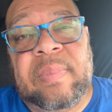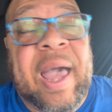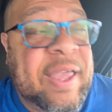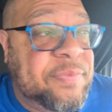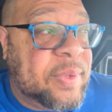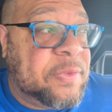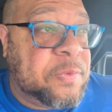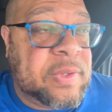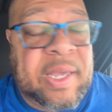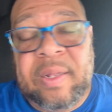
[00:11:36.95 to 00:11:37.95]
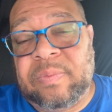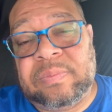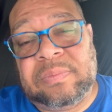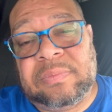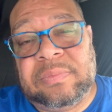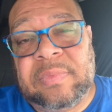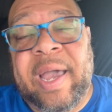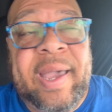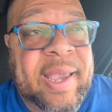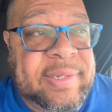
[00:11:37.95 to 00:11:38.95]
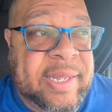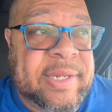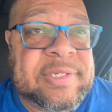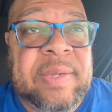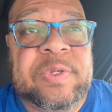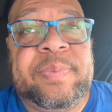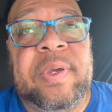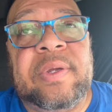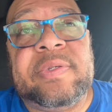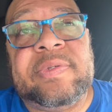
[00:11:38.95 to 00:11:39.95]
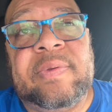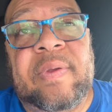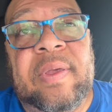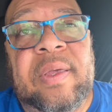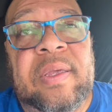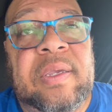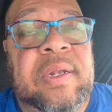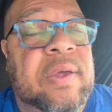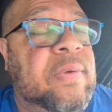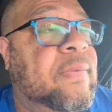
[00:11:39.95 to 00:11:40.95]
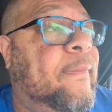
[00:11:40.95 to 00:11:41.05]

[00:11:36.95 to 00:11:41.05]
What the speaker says: I've been through that. I had that same experience. You know,